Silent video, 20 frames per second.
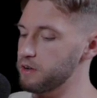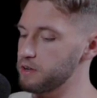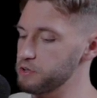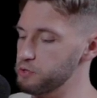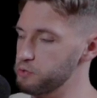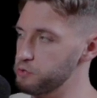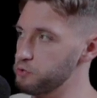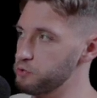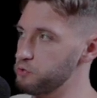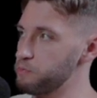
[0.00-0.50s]
on
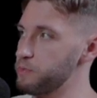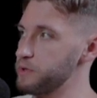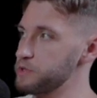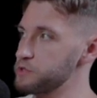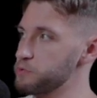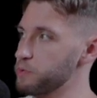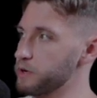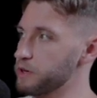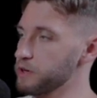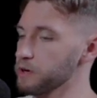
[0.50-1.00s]
YouTube
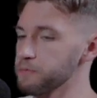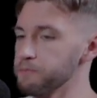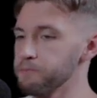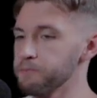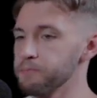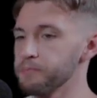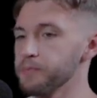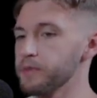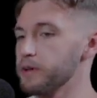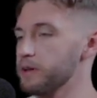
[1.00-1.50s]
and Twitter.
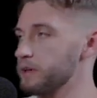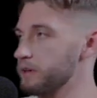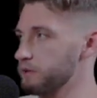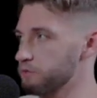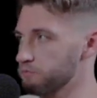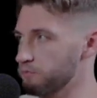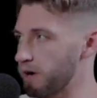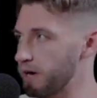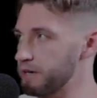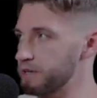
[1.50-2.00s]

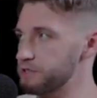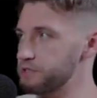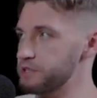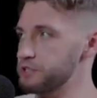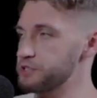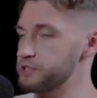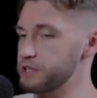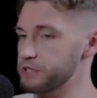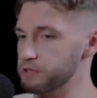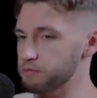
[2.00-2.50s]
Right
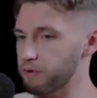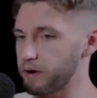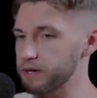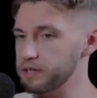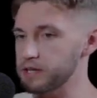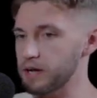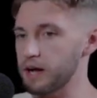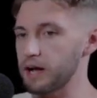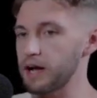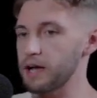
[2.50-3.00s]
decision at the
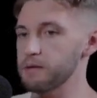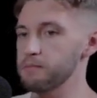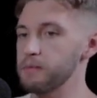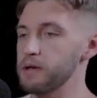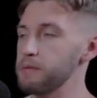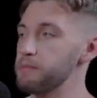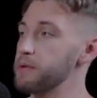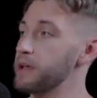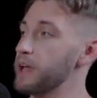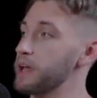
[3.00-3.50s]
right time.
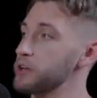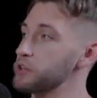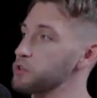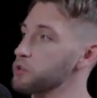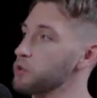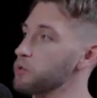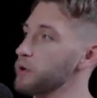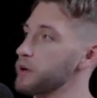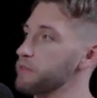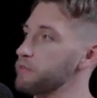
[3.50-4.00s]
It began
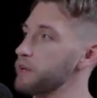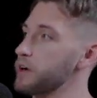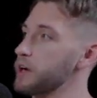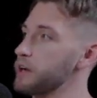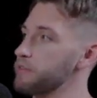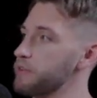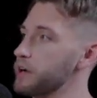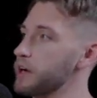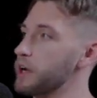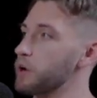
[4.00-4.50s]
growing
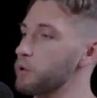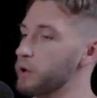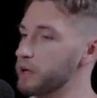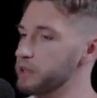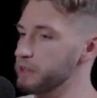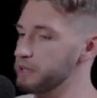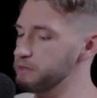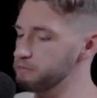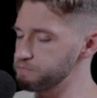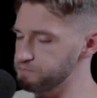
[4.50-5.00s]
very, very
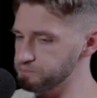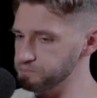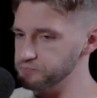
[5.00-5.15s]
quickly.